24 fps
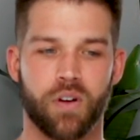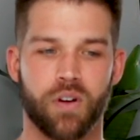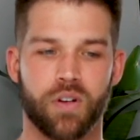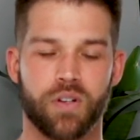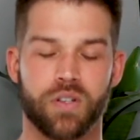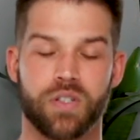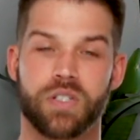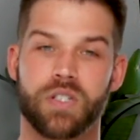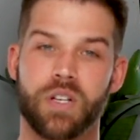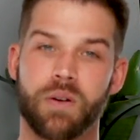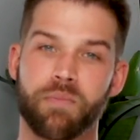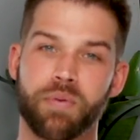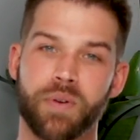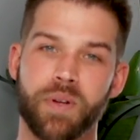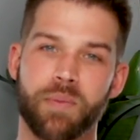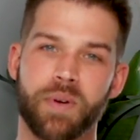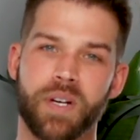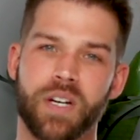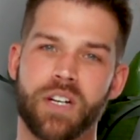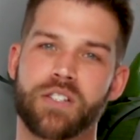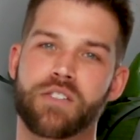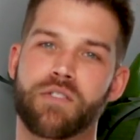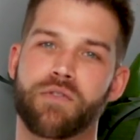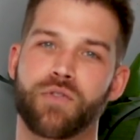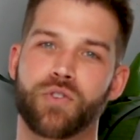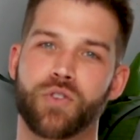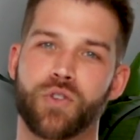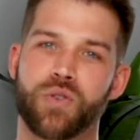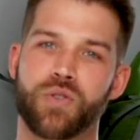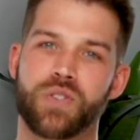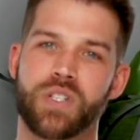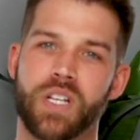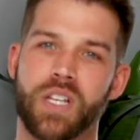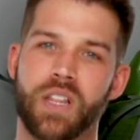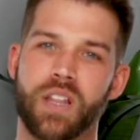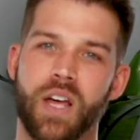simply because of
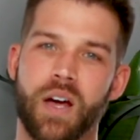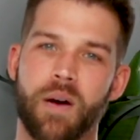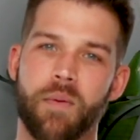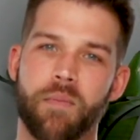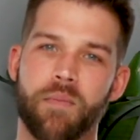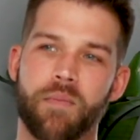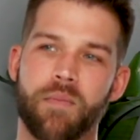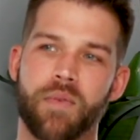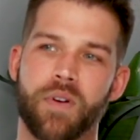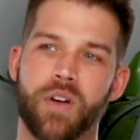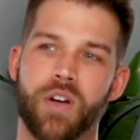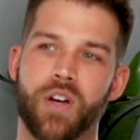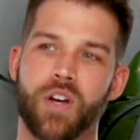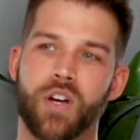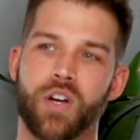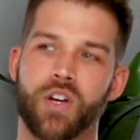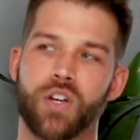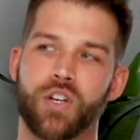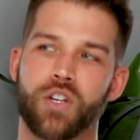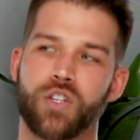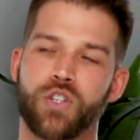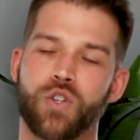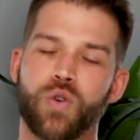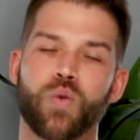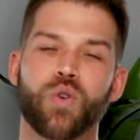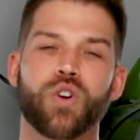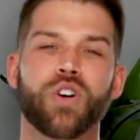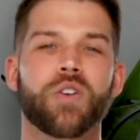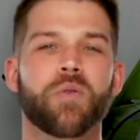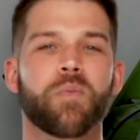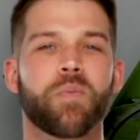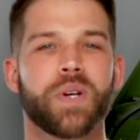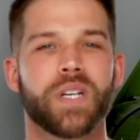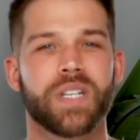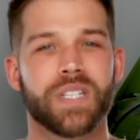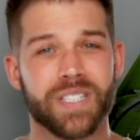losing them, you
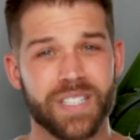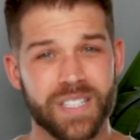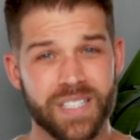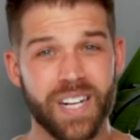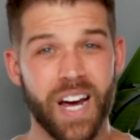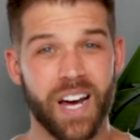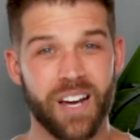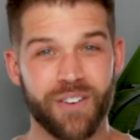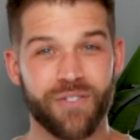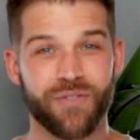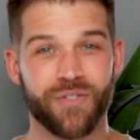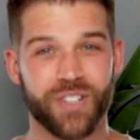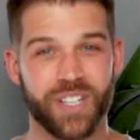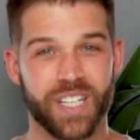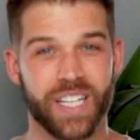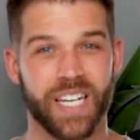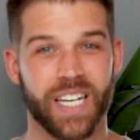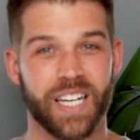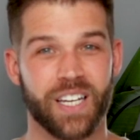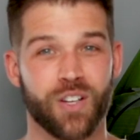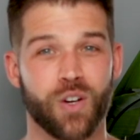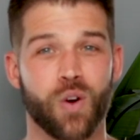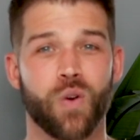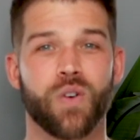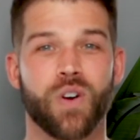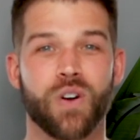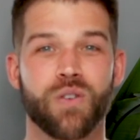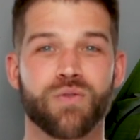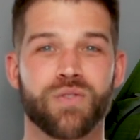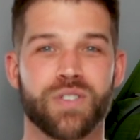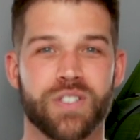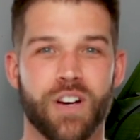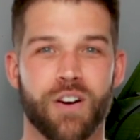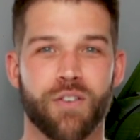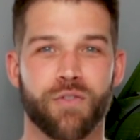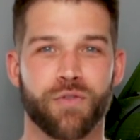could be stifling your own
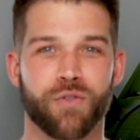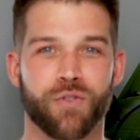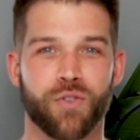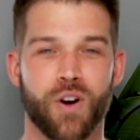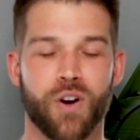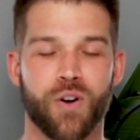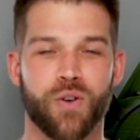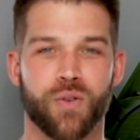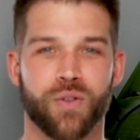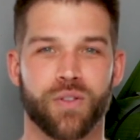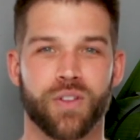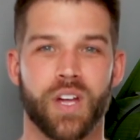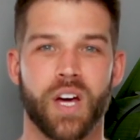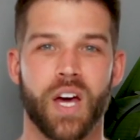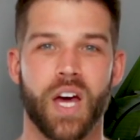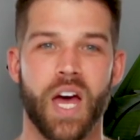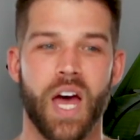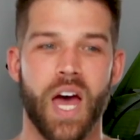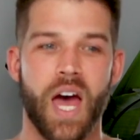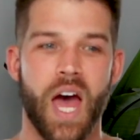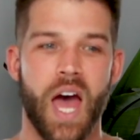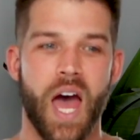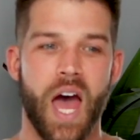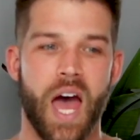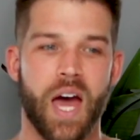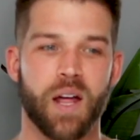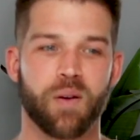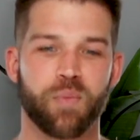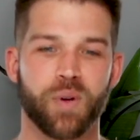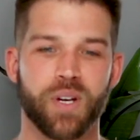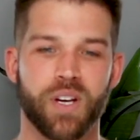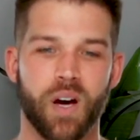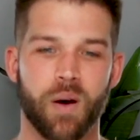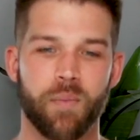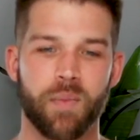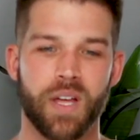self-growth and
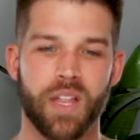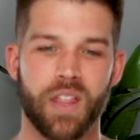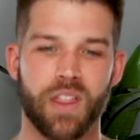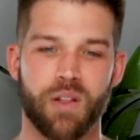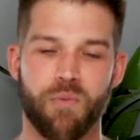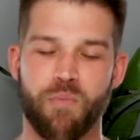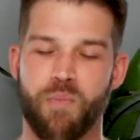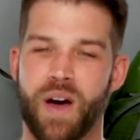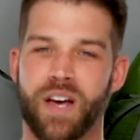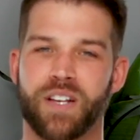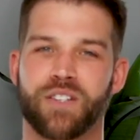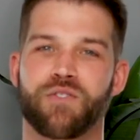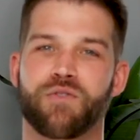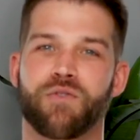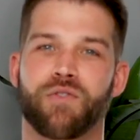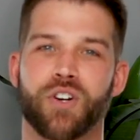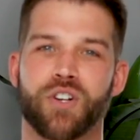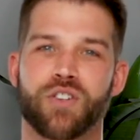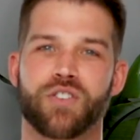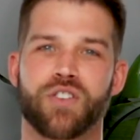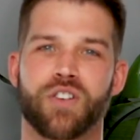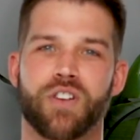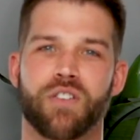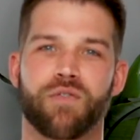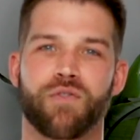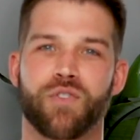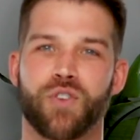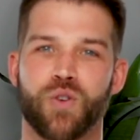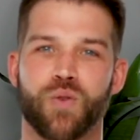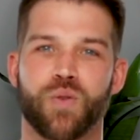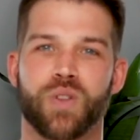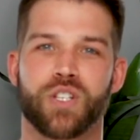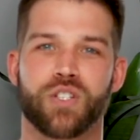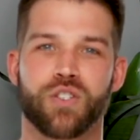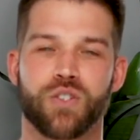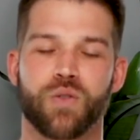becoming the best version of
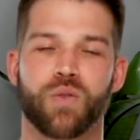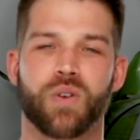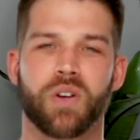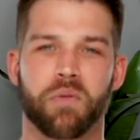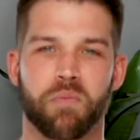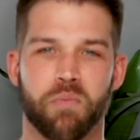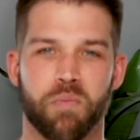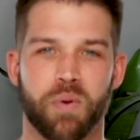you that you can